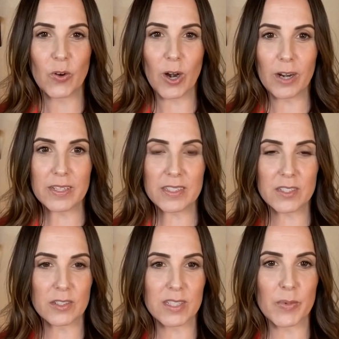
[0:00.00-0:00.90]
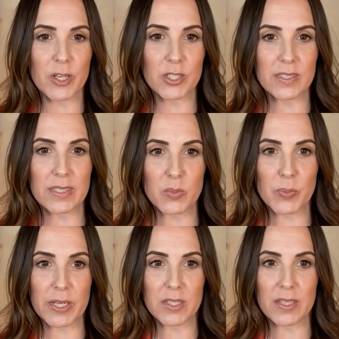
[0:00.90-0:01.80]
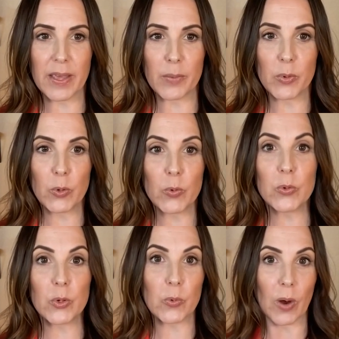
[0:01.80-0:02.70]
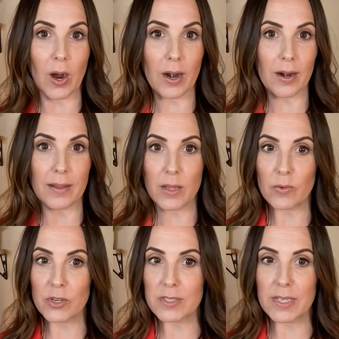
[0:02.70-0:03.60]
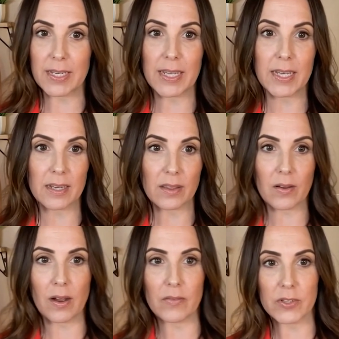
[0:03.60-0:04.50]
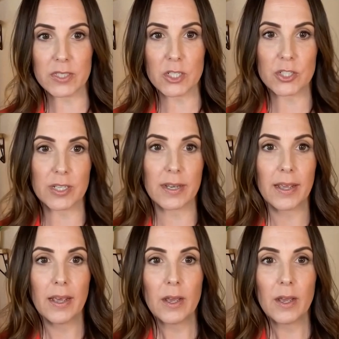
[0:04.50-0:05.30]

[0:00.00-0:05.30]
our listeners, let me just explain to them who you are, and then we're just going to get into the conversation.